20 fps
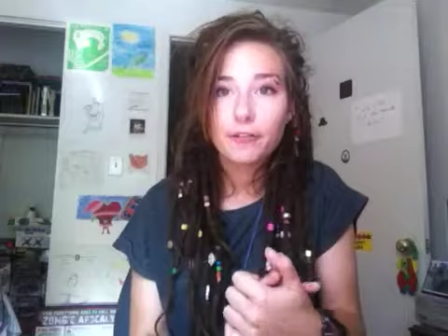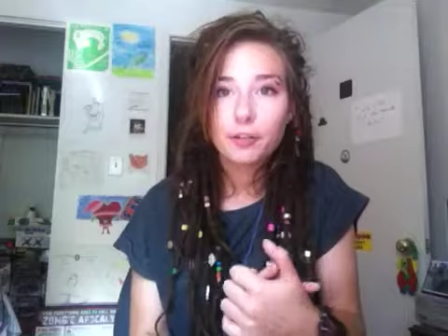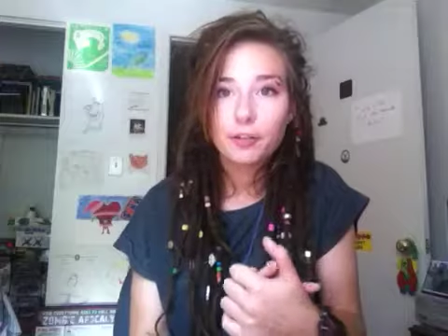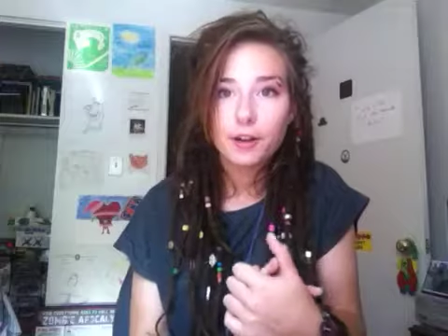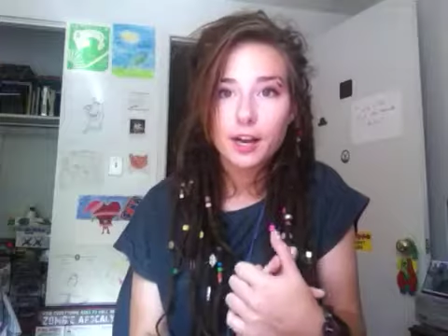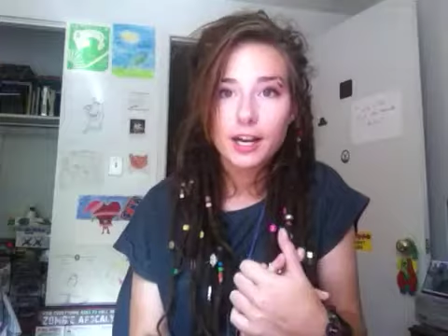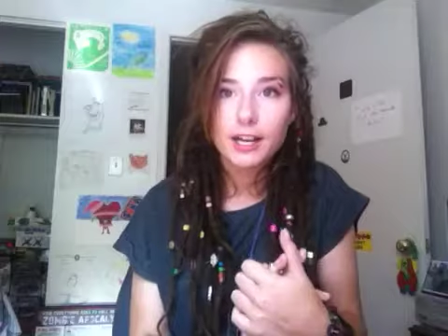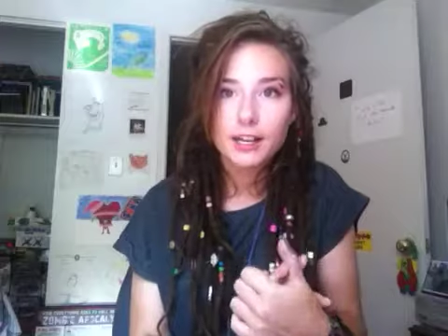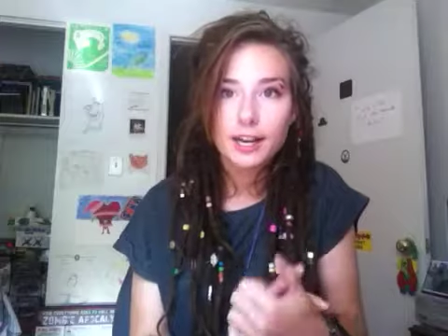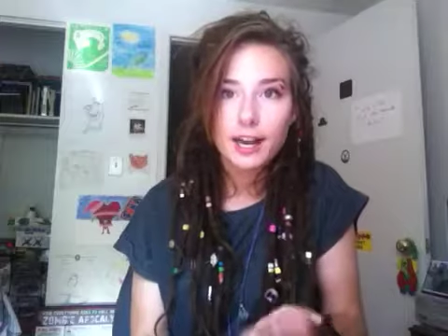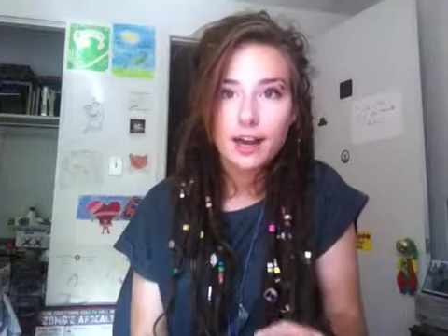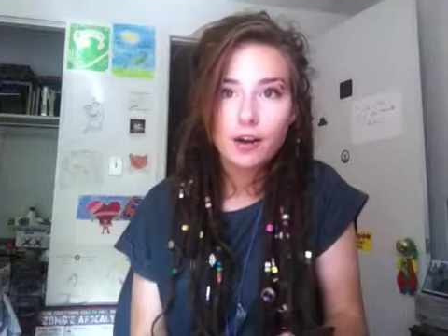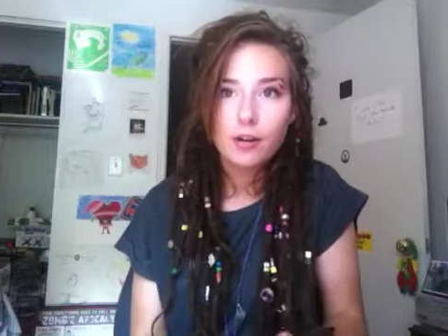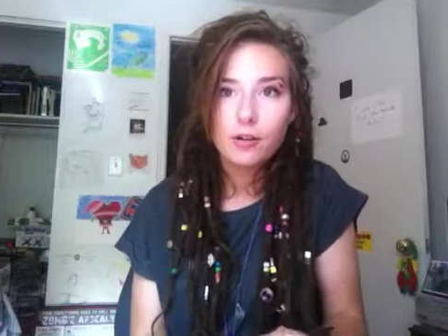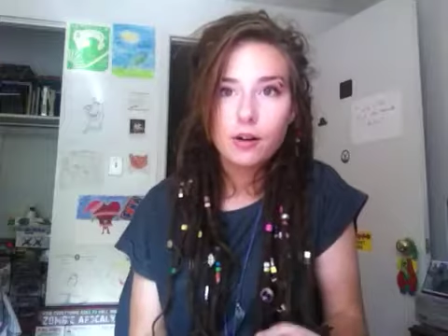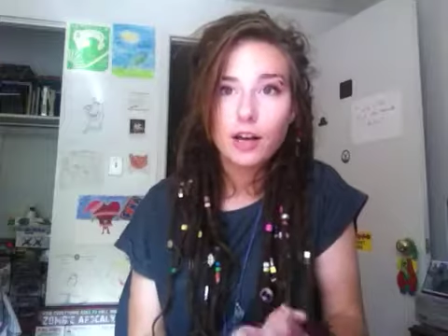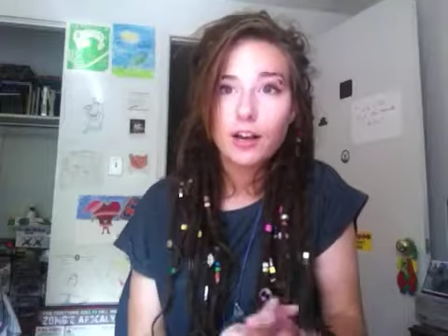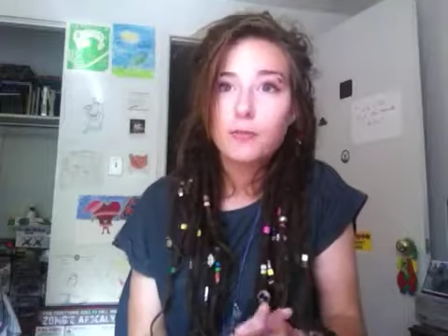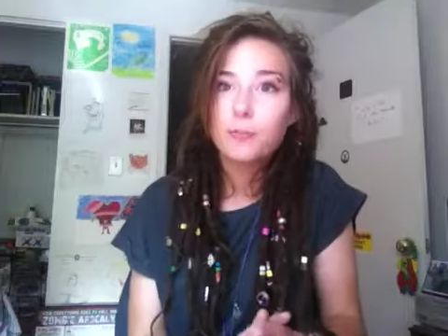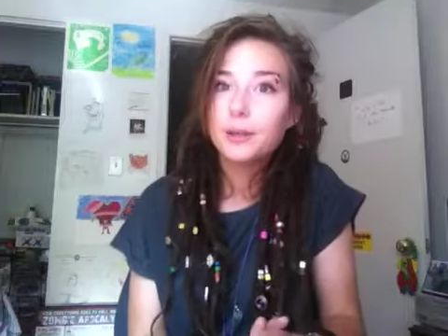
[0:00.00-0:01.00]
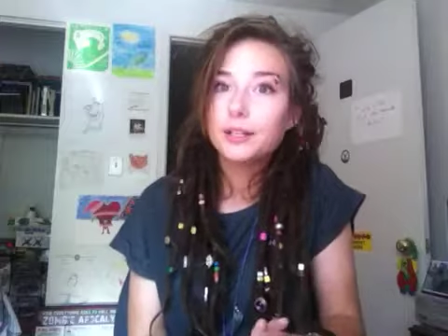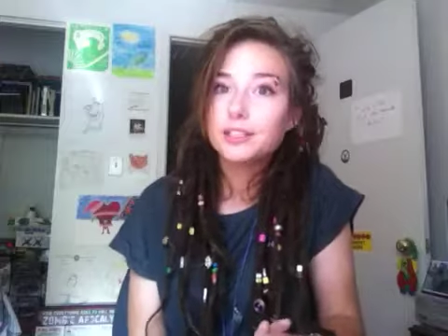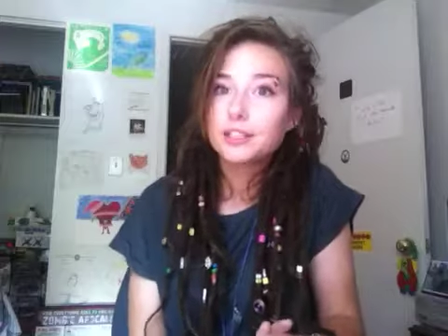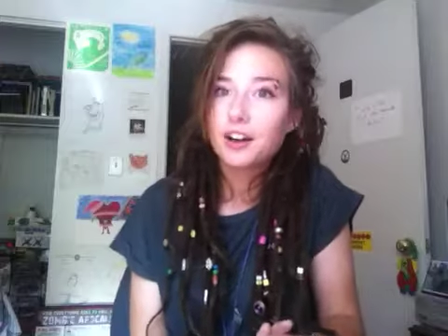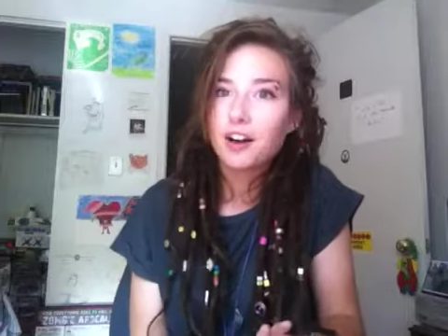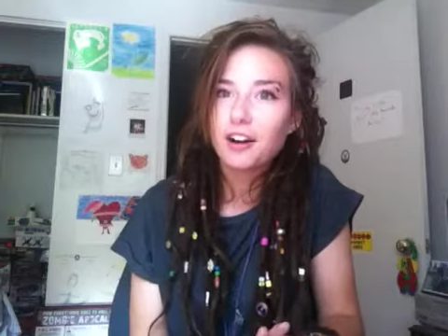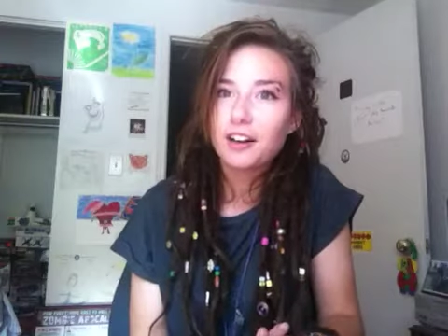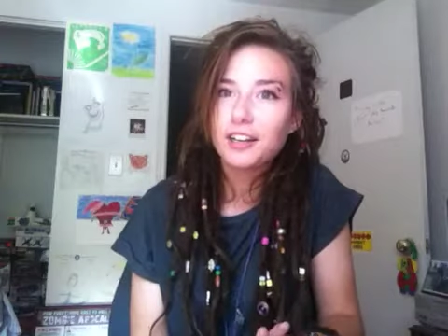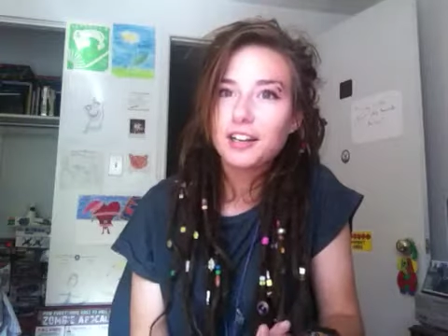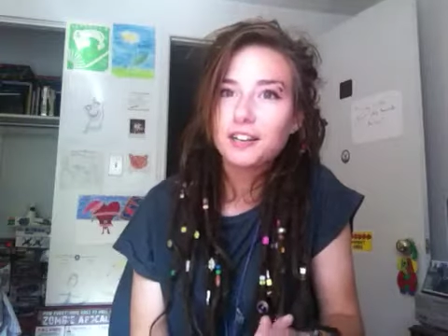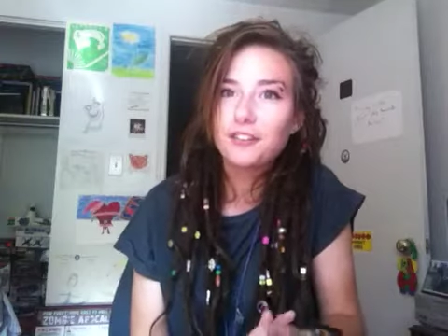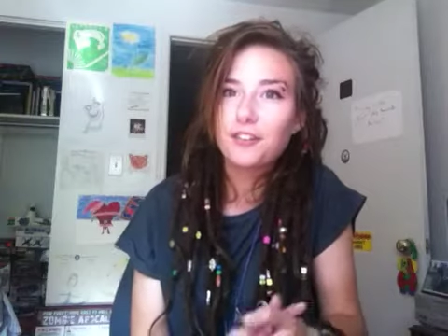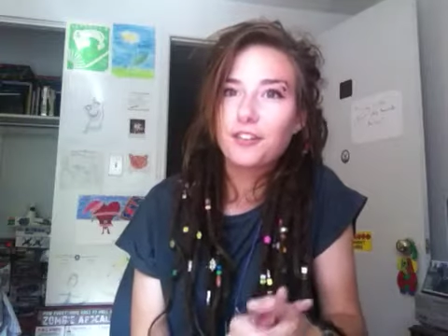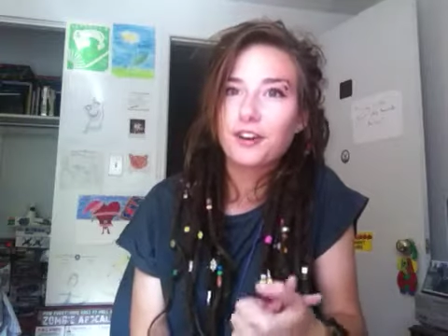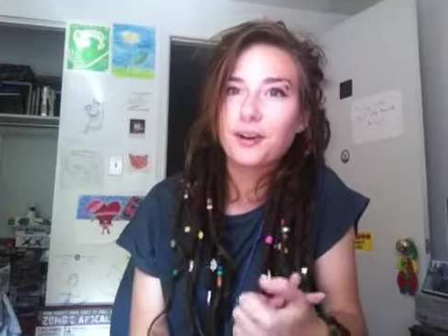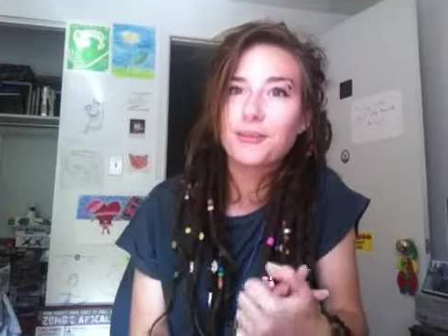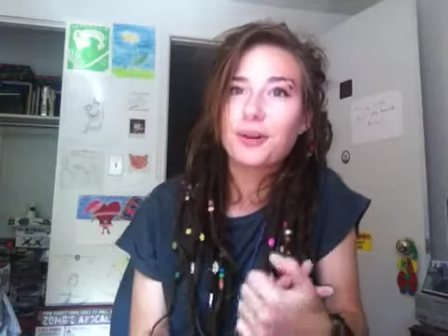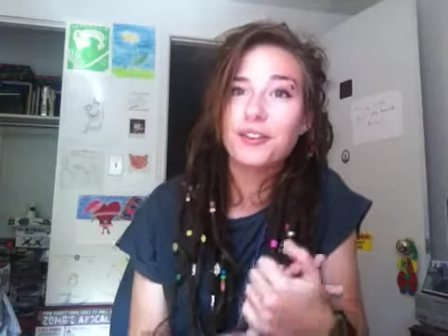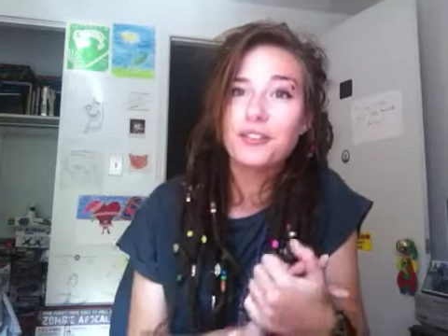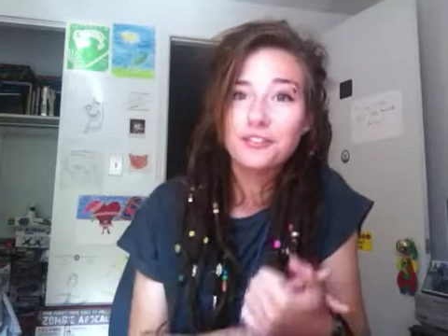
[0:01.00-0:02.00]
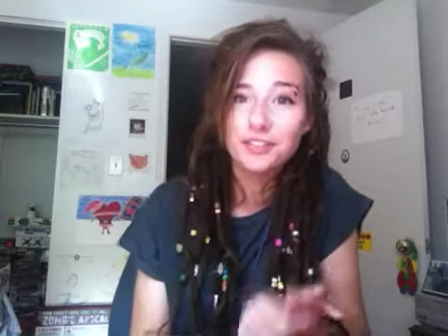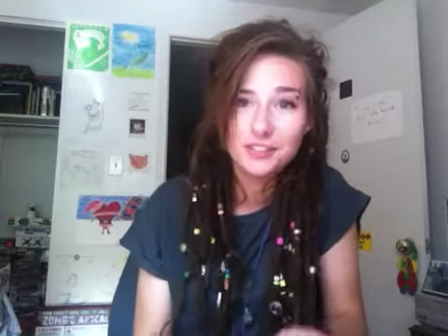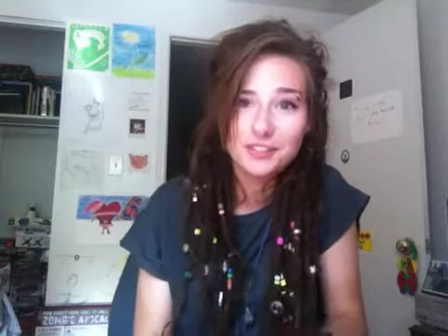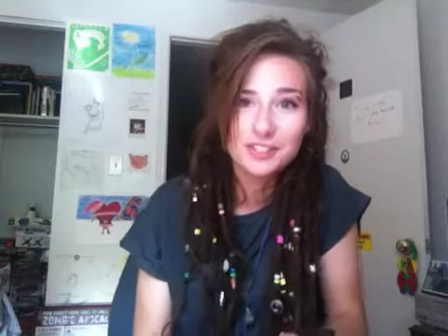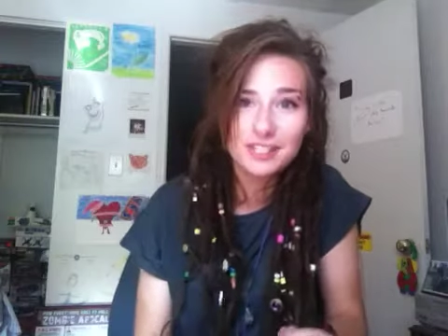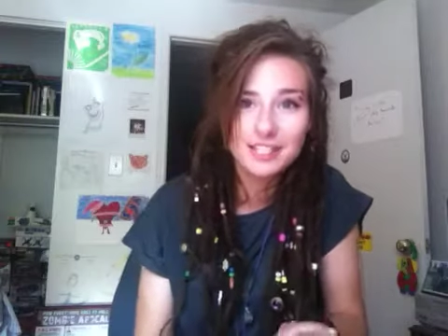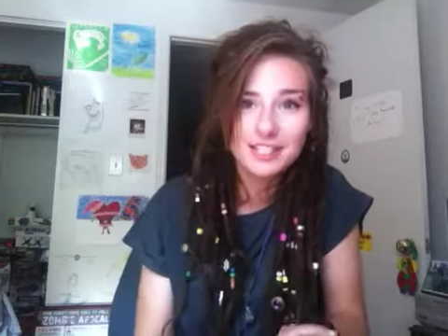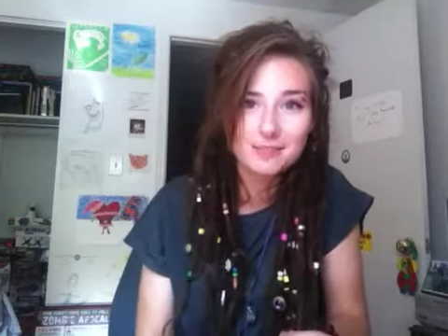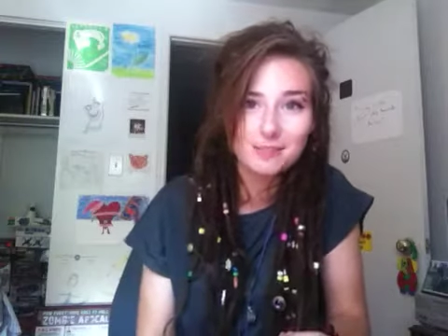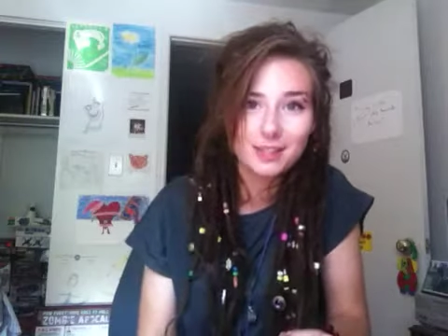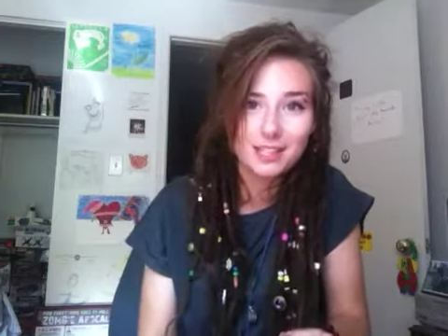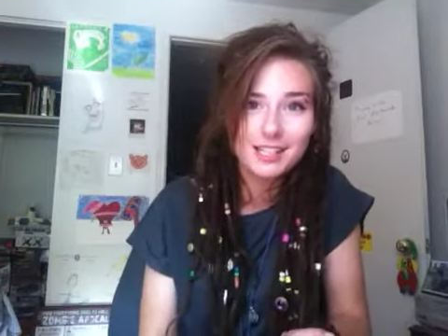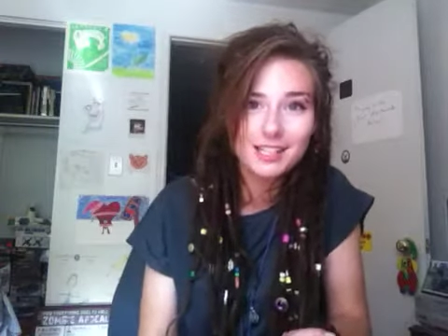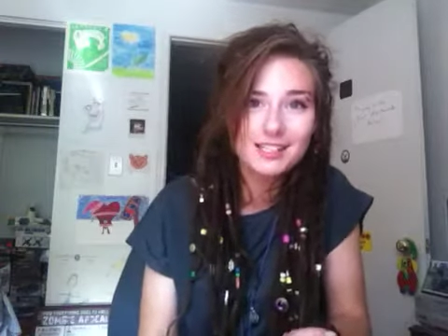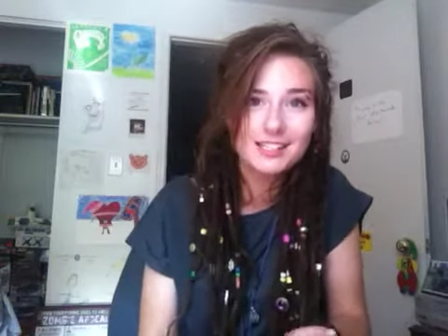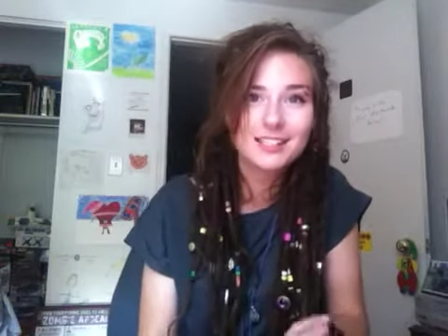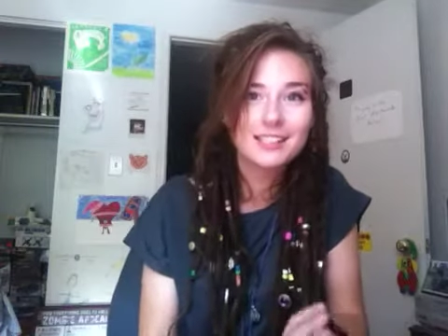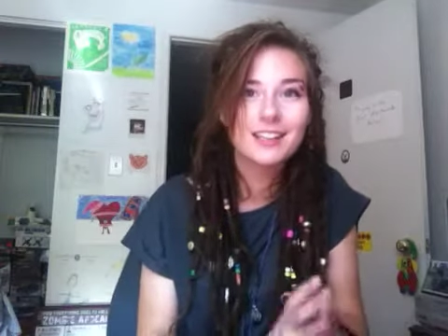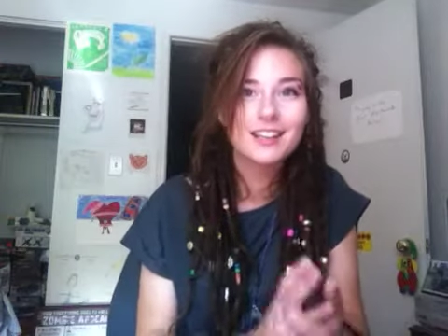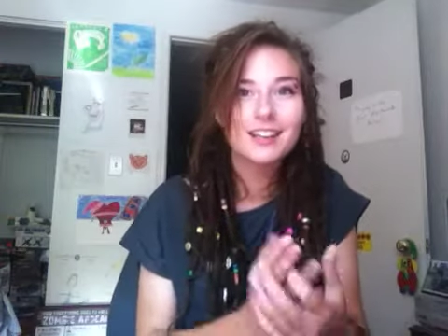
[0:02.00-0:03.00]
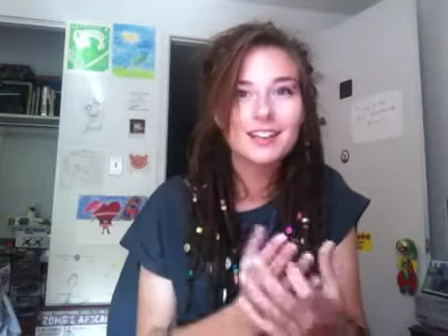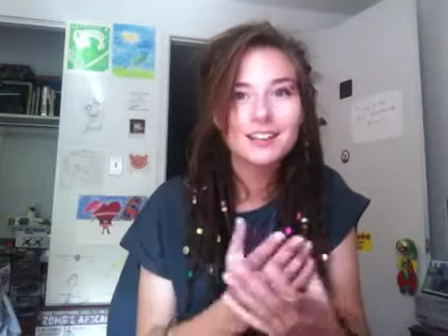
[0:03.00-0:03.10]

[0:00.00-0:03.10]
for right now. I've been talking for about 15 minutes,